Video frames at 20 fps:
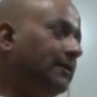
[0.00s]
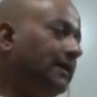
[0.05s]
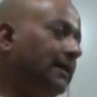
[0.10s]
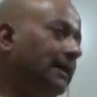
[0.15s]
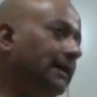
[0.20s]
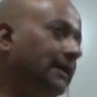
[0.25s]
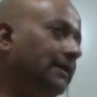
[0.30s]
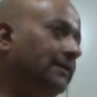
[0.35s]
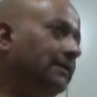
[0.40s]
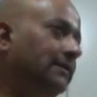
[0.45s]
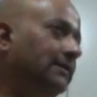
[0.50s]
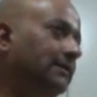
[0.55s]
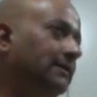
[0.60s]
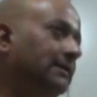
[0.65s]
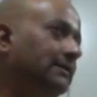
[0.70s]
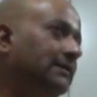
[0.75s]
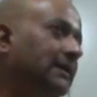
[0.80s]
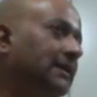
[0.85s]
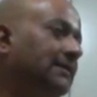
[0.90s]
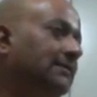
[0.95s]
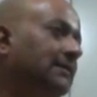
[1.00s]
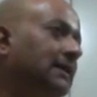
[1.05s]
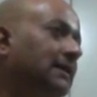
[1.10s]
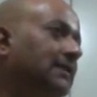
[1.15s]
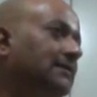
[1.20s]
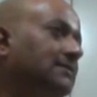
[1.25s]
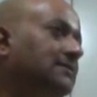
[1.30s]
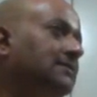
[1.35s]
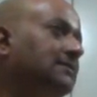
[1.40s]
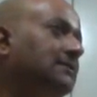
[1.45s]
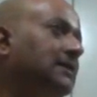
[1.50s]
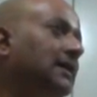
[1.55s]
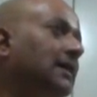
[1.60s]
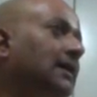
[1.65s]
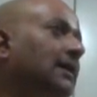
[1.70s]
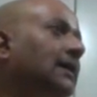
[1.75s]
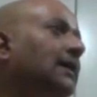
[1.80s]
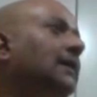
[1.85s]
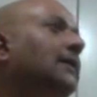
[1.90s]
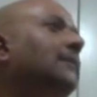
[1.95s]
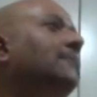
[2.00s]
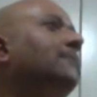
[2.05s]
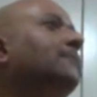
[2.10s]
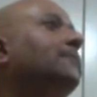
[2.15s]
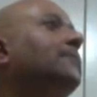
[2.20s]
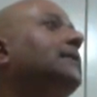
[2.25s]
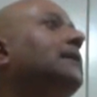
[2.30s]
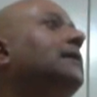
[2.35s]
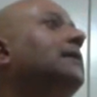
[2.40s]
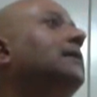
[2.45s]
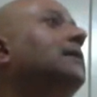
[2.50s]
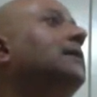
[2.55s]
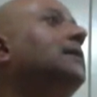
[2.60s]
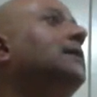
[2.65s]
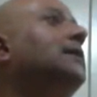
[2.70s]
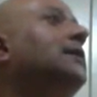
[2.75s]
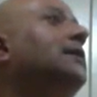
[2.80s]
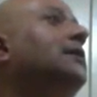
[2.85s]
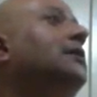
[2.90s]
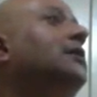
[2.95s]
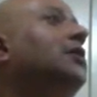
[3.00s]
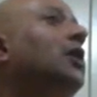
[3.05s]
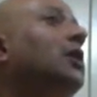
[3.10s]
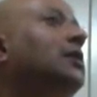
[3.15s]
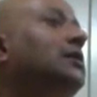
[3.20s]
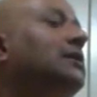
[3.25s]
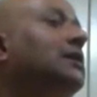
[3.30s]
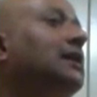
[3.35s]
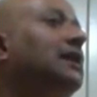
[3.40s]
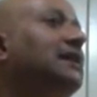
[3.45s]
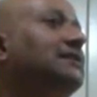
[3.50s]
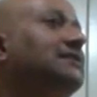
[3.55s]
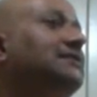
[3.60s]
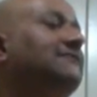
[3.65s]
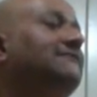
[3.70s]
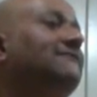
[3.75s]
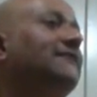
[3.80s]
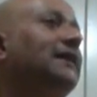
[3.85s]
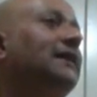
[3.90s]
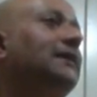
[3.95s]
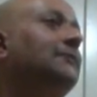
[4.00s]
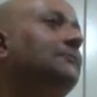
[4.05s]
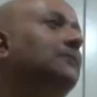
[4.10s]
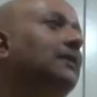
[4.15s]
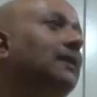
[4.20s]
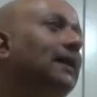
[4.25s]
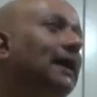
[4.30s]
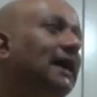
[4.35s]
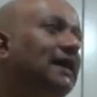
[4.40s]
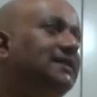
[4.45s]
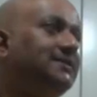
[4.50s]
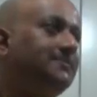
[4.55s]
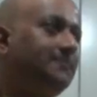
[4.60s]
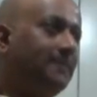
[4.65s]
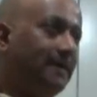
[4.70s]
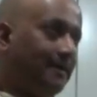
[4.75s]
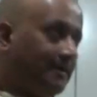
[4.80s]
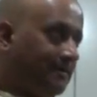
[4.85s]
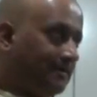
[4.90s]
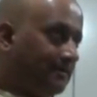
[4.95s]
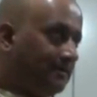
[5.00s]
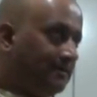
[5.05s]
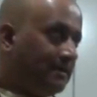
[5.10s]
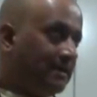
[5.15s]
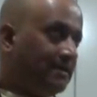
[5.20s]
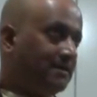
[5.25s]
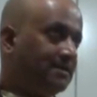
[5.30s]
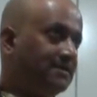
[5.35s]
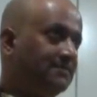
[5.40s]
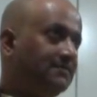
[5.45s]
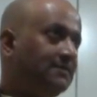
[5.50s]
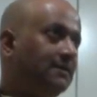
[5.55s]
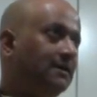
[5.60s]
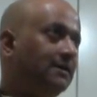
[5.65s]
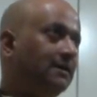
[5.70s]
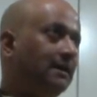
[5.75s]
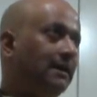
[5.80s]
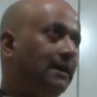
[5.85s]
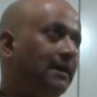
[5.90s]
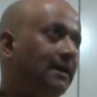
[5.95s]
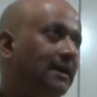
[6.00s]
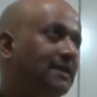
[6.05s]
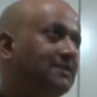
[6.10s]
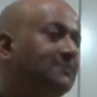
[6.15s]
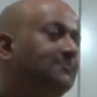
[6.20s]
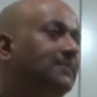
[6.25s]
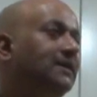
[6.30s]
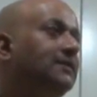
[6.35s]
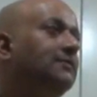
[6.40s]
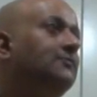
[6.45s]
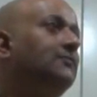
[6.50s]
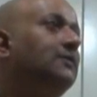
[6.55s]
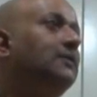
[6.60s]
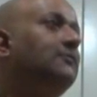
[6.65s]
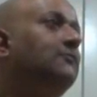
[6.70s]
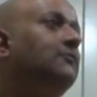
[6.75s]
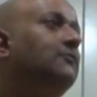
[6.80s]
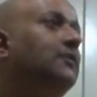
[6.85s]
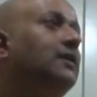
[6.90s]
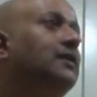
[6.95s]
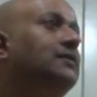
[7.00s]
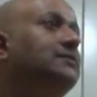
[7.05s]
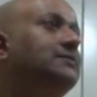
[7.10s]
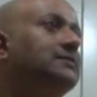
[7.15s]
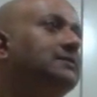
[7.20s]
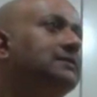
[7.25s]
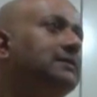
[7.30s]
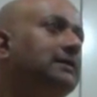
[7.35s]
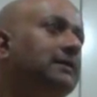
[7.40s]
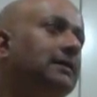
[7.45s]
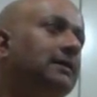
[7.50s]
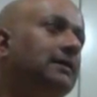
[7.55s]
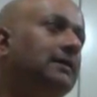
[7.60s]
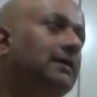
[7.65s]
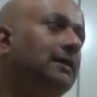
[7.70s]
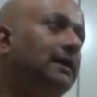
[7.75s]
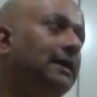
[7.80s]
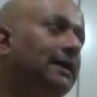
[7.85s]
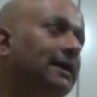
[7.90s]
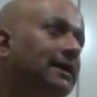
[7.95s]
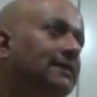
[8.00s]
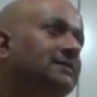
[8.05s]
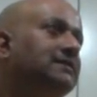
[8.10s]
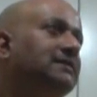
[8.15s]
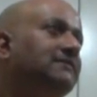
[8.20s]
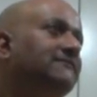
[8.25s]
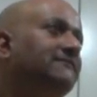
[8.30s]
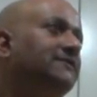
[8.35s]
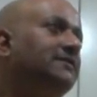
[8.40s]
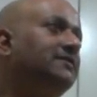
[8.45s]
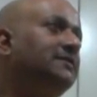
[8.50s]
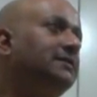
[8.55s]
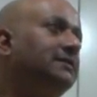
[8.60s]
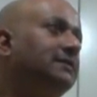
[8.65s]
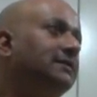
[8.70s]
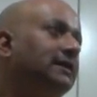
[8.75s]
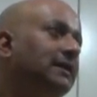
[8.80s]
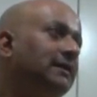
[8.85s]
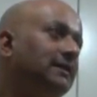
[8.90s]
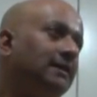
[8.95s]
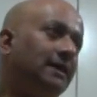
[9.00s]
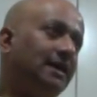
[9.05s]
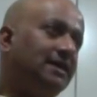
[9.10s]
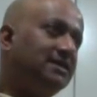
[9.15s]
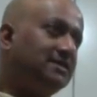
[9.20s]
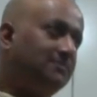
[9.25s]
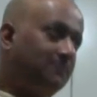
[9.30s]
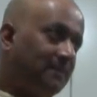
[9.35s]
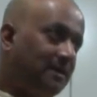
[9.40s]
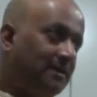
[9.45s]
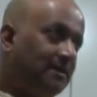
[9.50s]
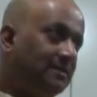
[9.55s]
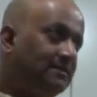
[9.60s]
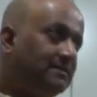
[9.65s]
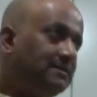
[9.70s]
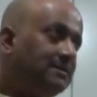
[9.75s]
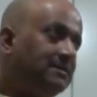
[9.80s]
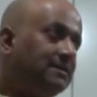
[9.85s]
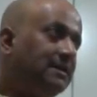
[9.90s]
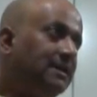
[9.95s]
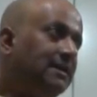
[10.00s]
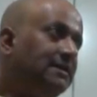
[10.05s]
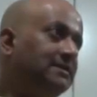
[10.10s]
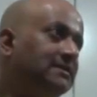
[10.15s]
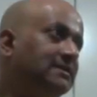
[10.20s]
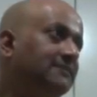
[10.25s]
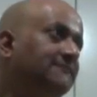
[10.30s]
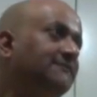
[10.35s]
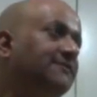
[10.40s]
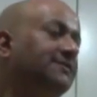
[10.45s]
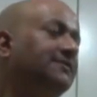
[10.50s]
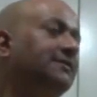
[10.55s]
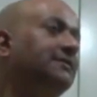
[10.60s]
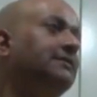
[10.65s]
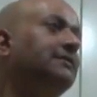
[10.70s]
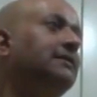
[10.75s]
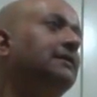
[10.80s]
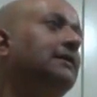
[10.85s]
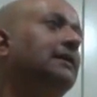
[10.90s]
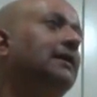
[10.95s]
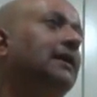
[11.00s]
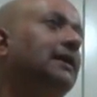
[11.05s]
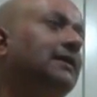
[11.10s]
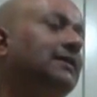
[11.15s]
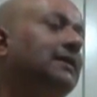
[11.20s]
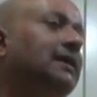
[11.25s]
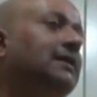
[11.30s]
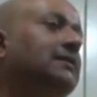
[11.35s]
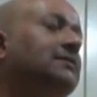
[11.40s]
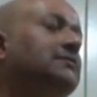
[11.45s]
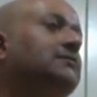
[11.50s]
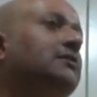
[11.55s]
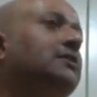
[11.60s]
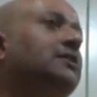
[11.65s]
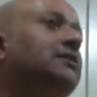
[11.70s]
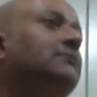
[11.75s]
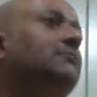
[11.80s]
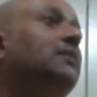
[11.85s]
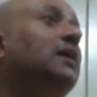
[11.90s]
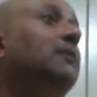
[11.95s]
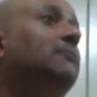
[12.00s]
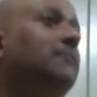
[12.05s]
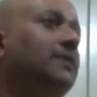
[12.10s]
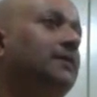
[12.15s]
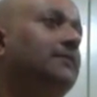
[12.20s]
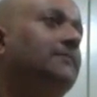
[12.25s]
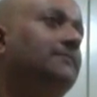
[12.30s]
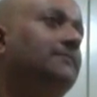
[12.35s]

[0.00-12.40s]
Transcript: and then there is a non-classifiable aspect. There is an aspect where words are insufficient and experiences are insufficient, and that is called the Brahman.